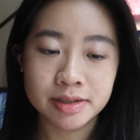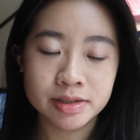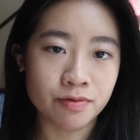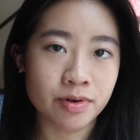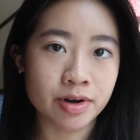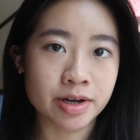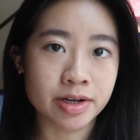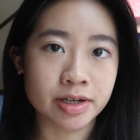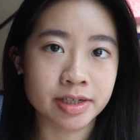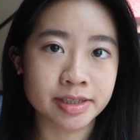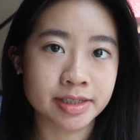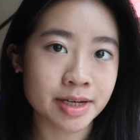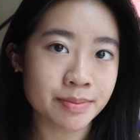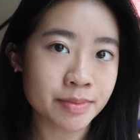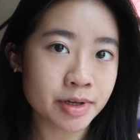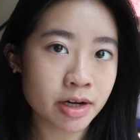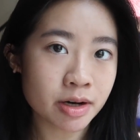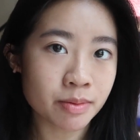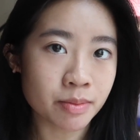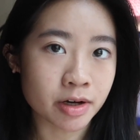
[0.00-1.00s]
For your
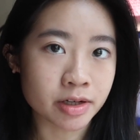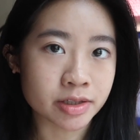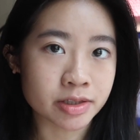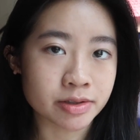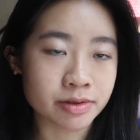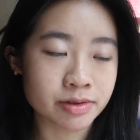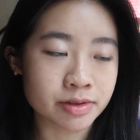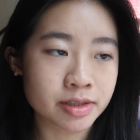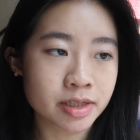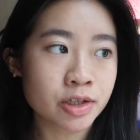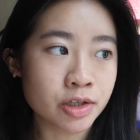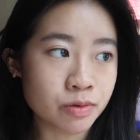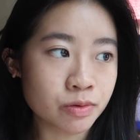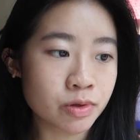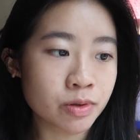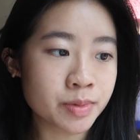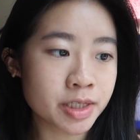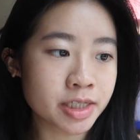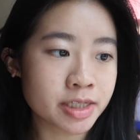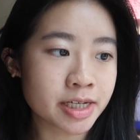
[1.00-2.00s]
seminar modules, you
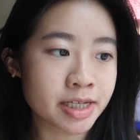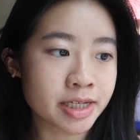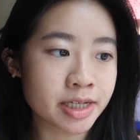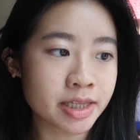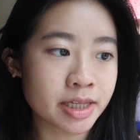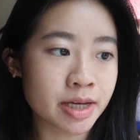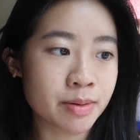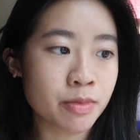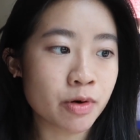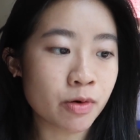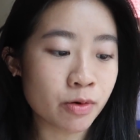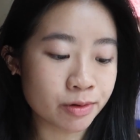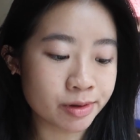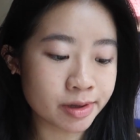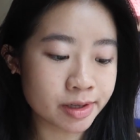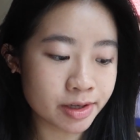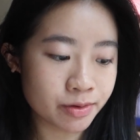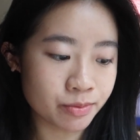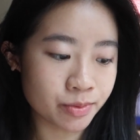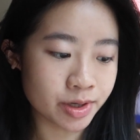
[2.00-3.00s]
will be taking them
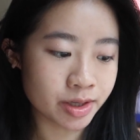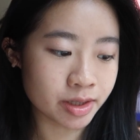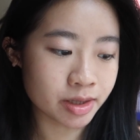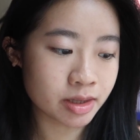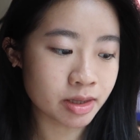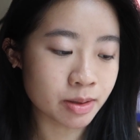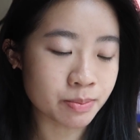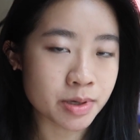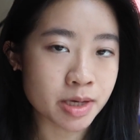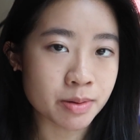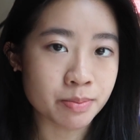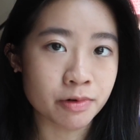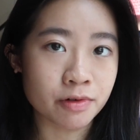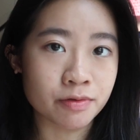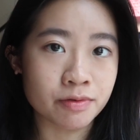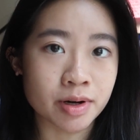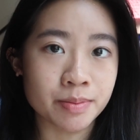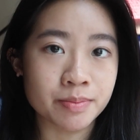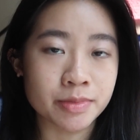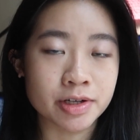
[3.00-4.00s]
only with the people
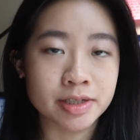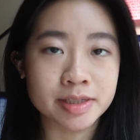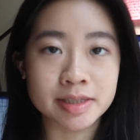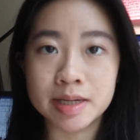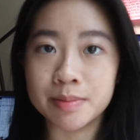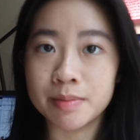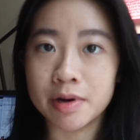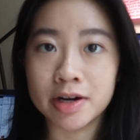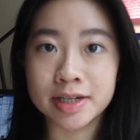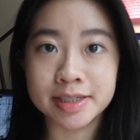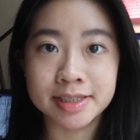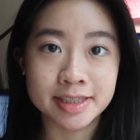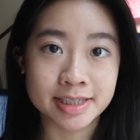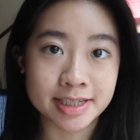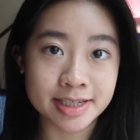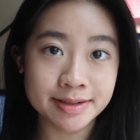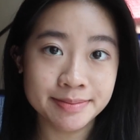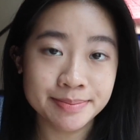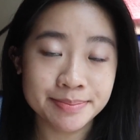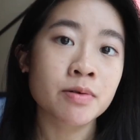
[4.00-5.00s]
from your same
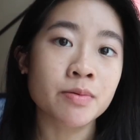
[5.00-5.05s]
RC,